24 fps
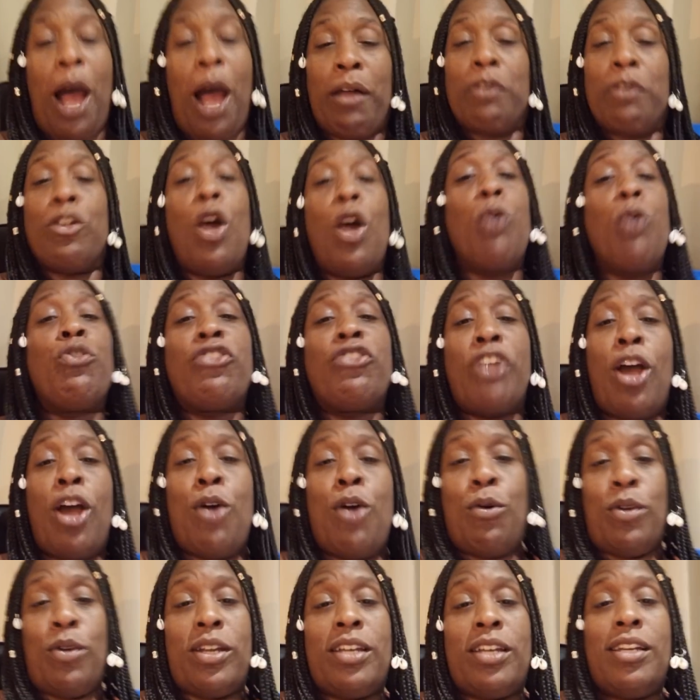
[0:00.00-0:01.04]
no
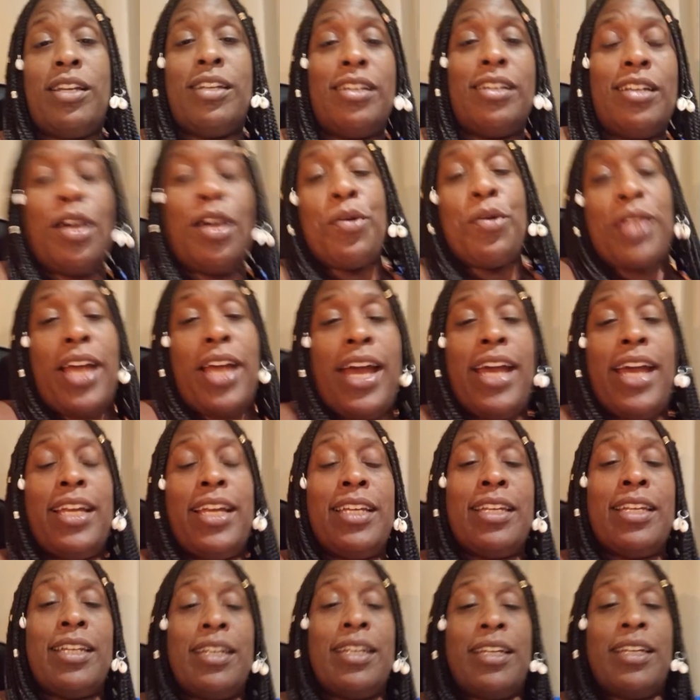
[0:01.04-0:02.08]
joke,
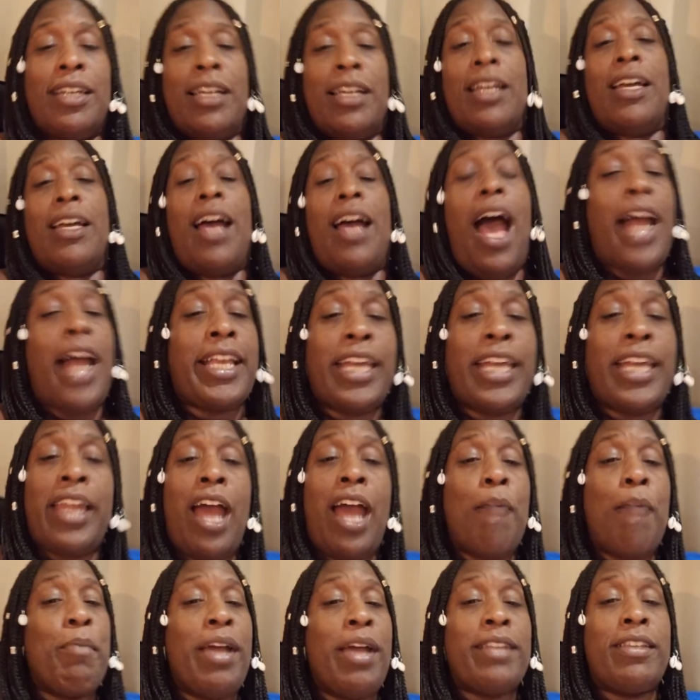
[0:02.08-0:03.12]
okay? I
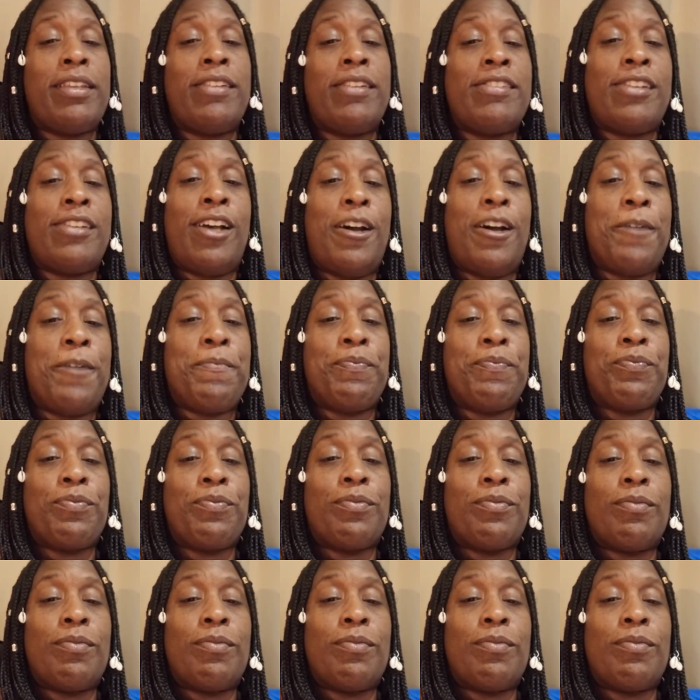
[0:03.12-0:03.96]
cannot make this up.